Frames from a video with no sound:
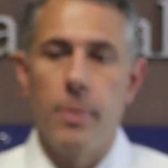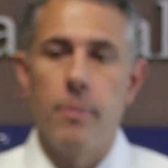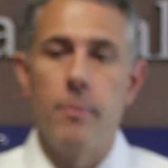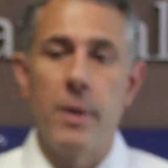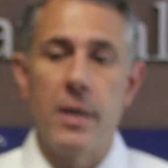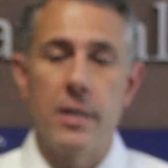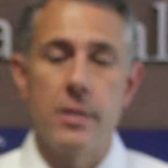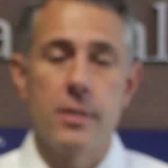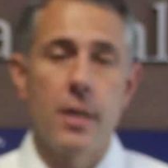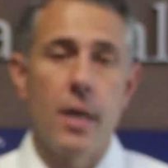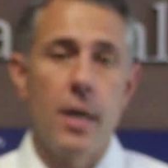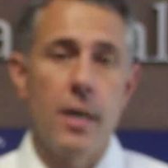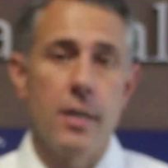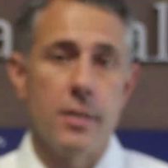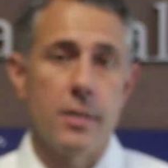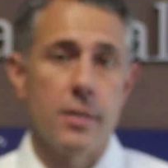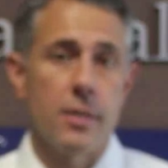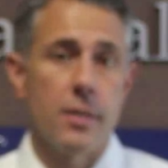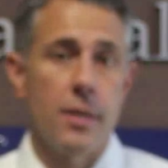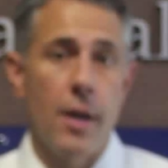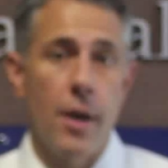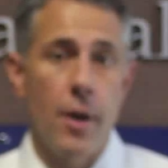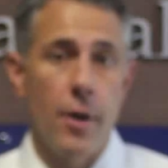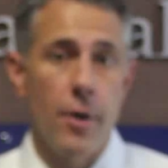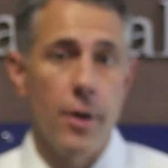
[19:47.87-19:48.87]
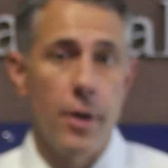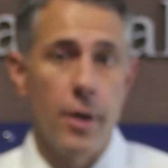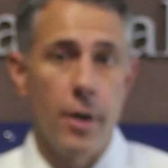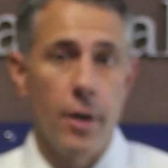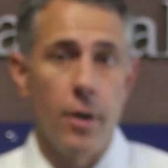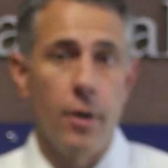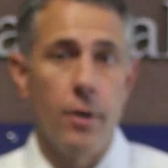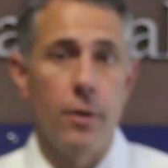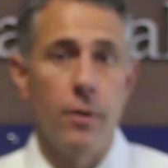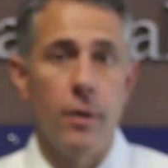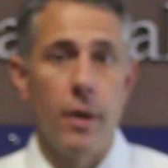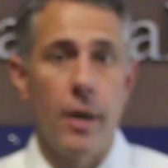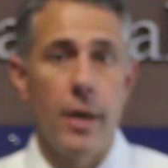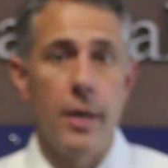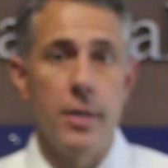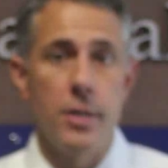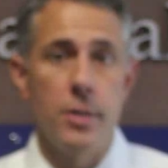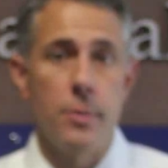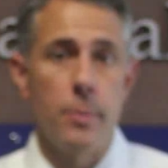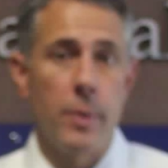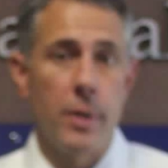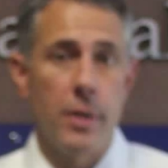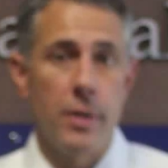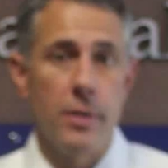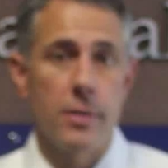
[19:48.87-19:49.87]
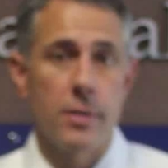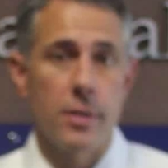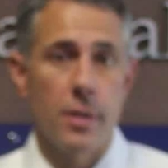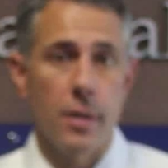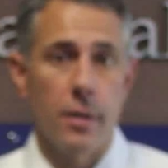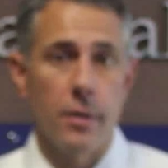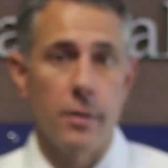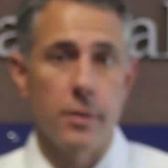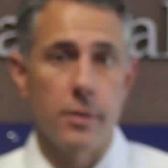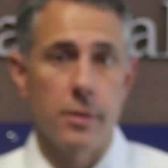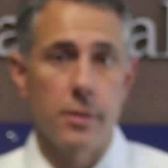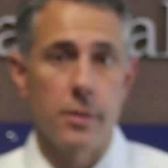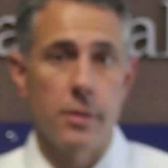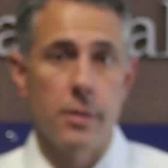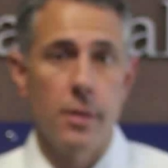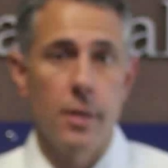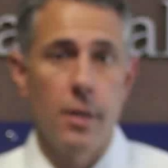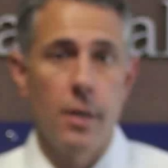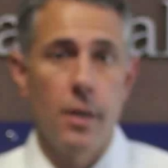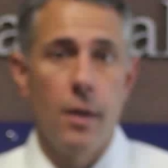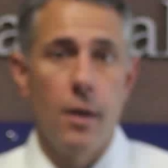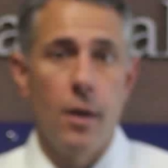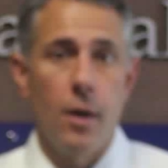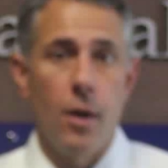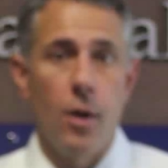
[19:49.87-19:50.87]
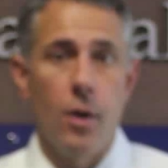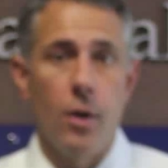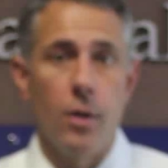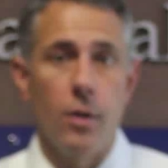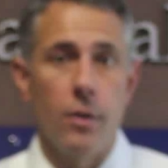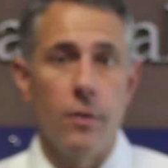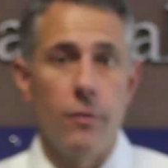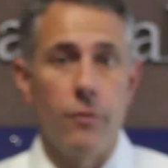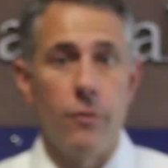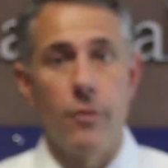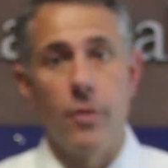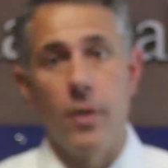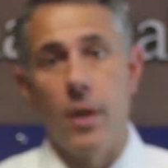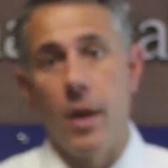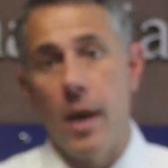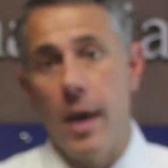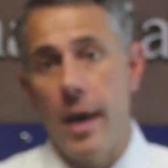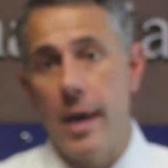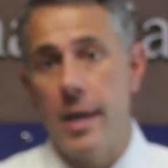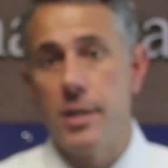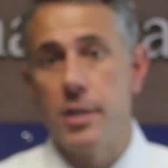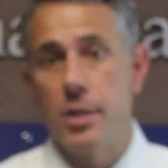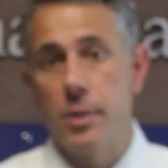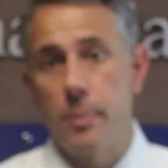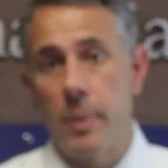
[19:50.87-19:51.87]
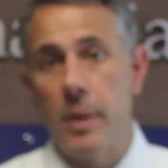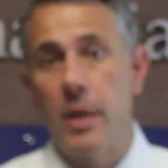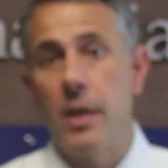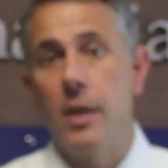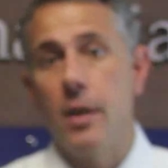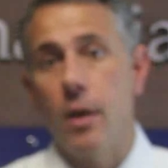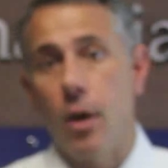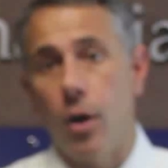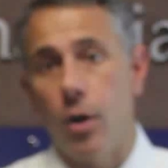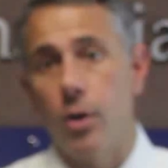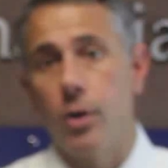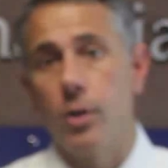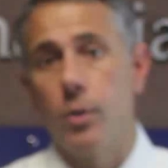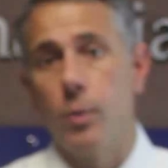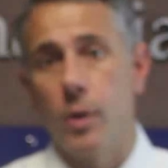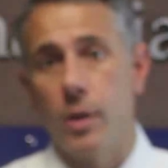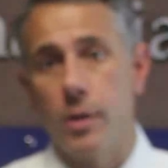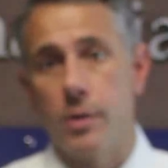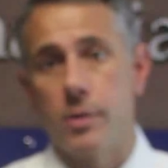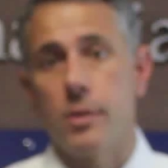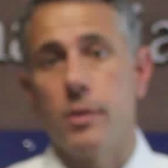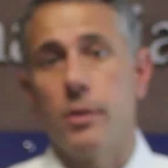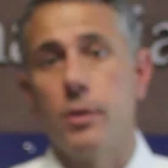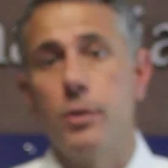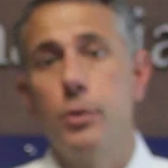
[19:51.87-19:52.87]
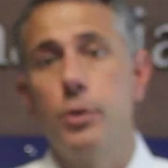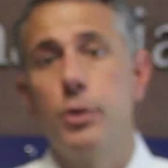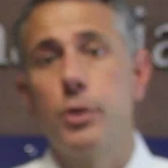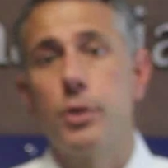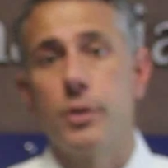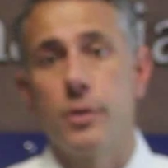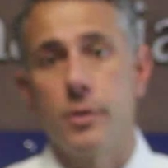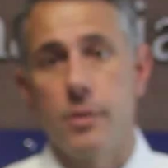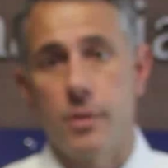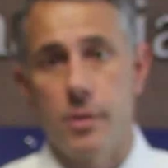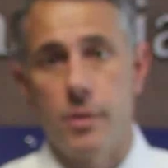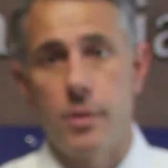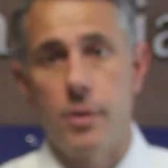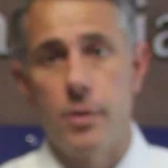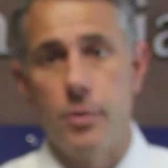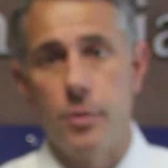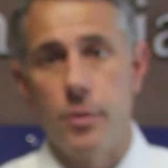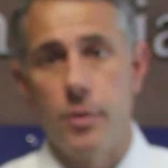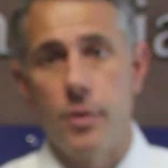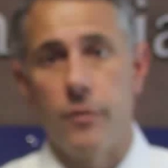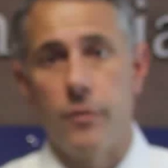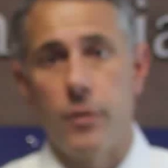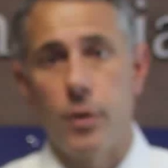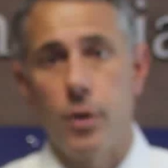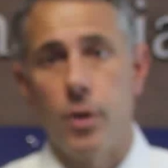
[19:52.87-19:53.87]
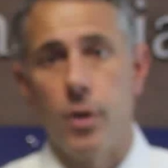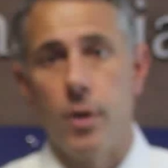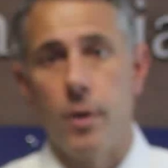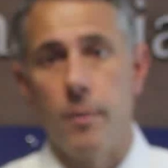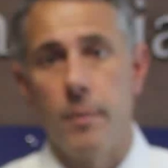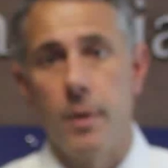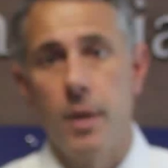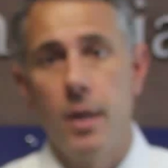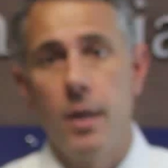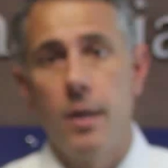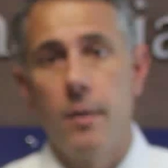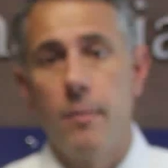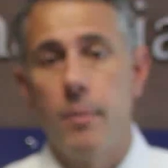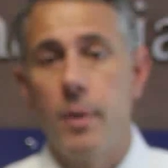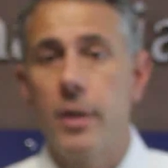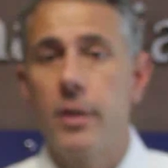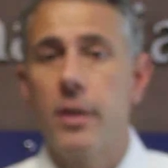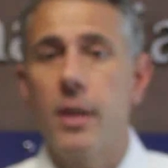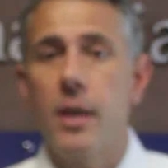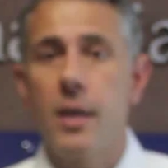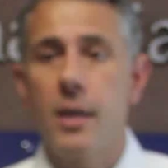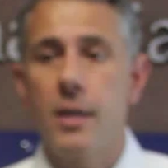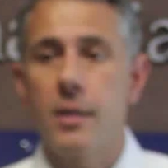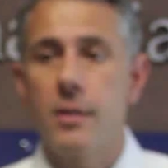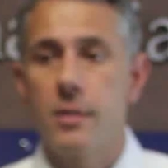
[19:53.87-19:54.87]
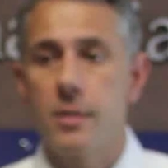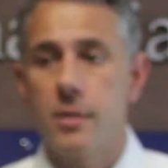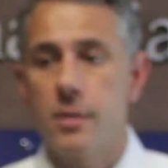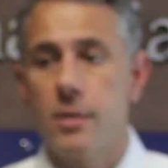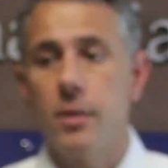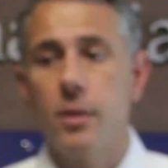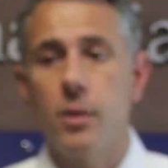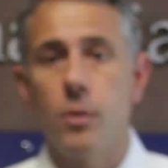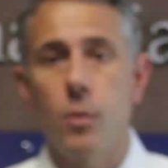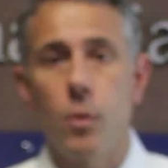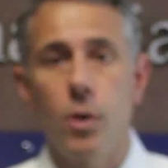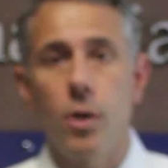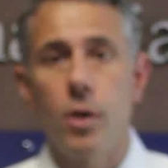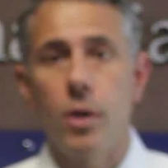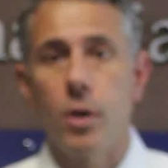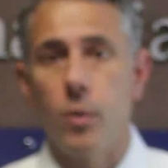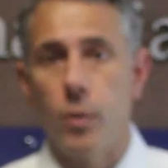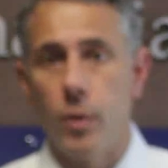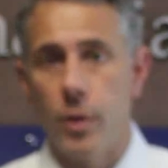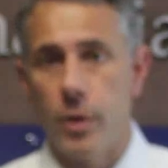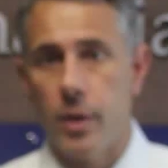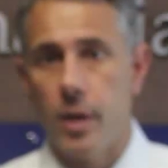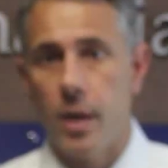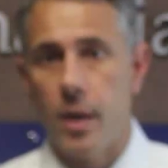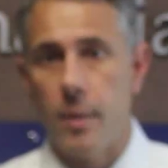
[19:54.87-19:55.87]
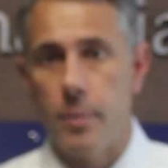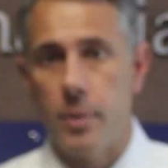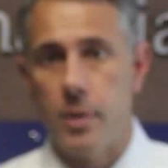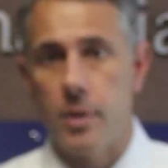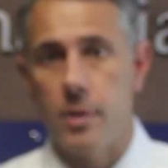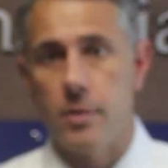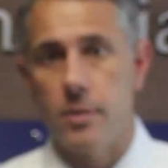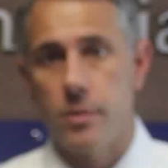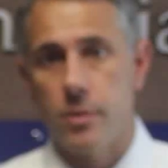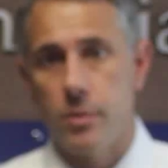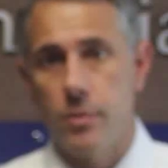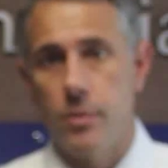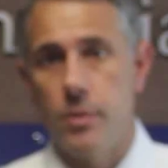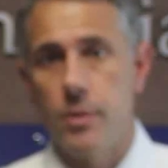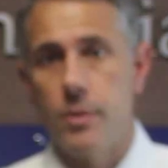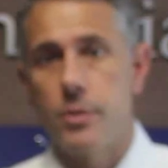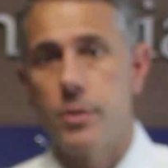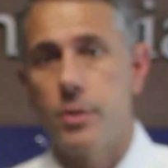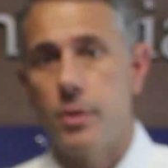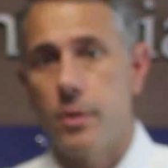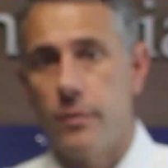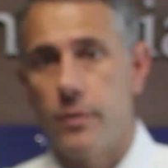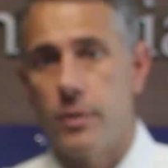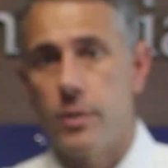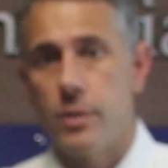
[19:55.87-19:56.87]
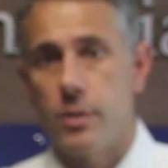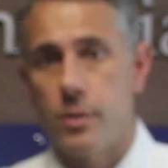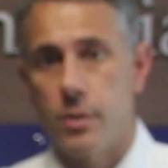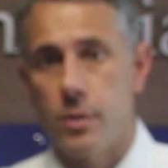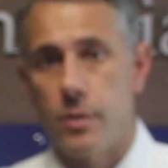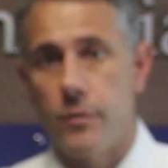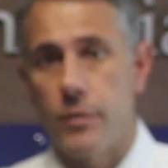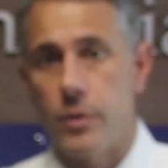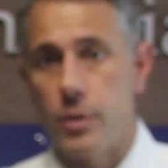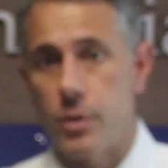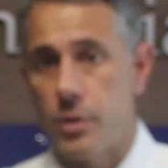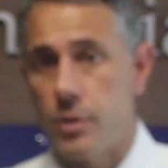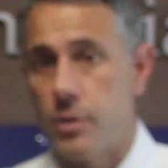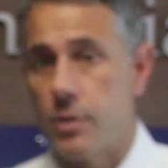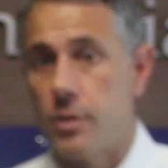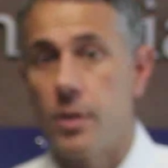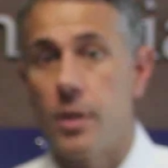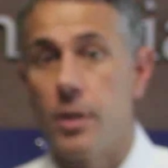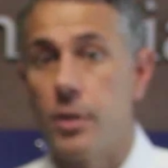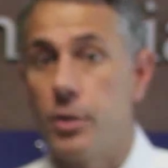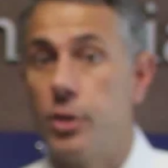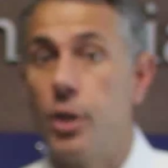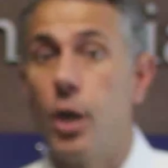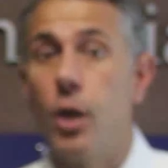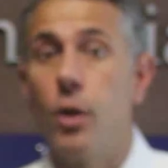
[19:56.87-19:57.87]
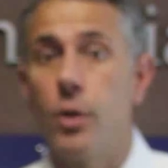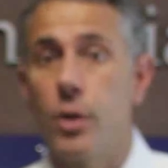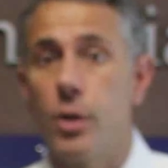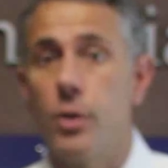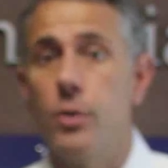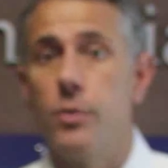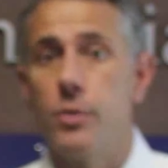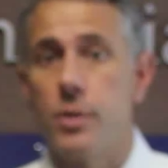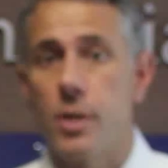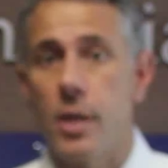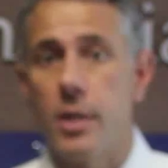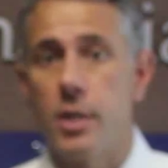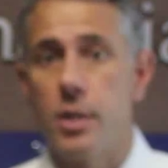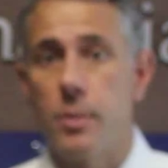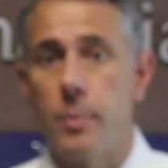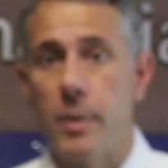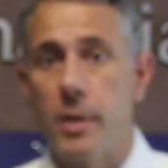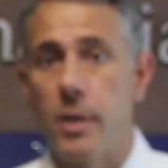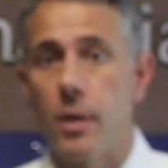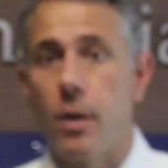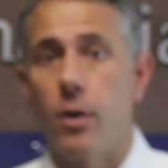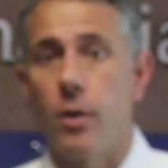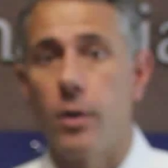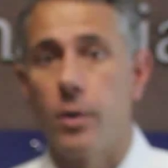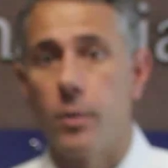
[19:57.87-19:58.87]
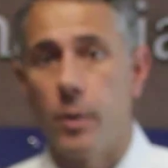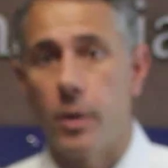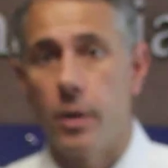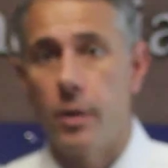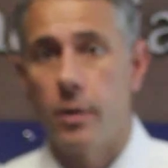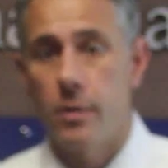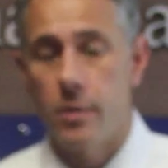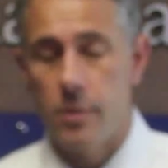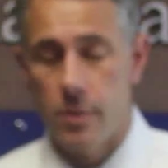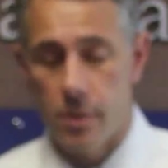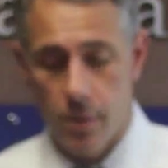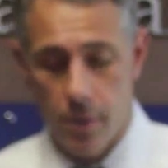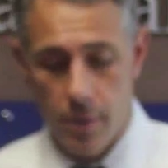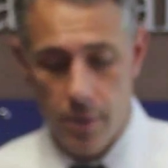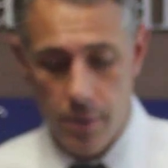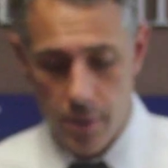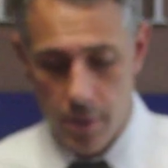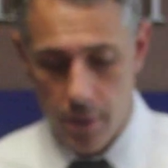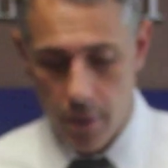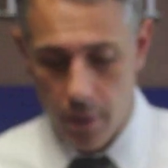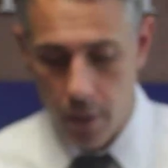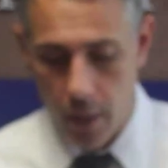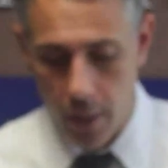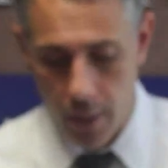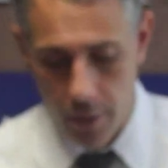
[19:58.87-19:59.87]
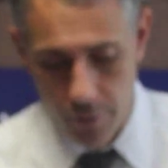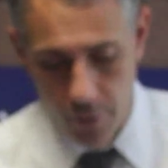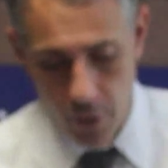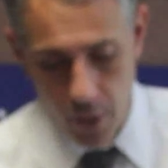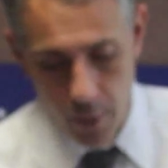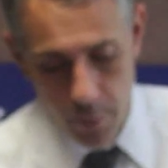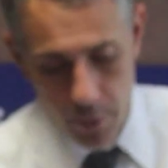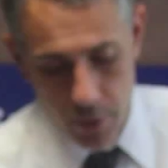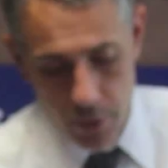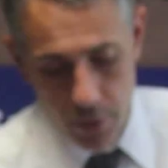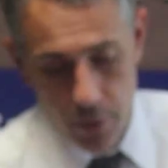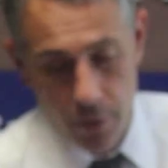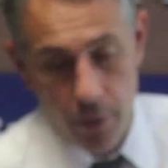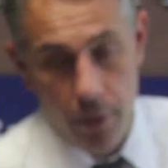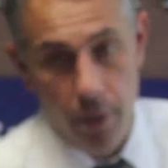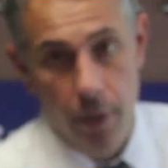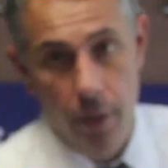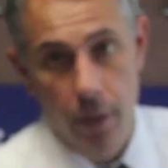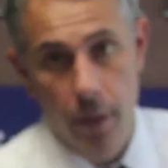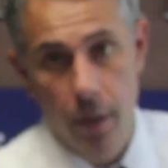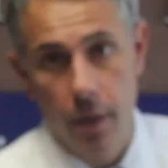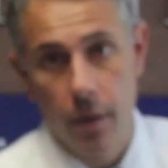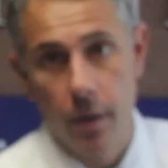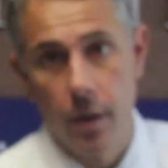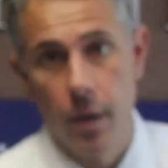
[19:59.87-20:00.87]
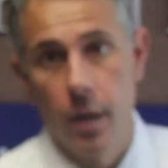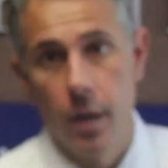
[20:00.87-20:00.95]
best case scenario, HP sells all of the HP hardware solutions to the firm, but they can still work with companies through their services divisions that don't use HP hardware. So there's a lot of opportunity then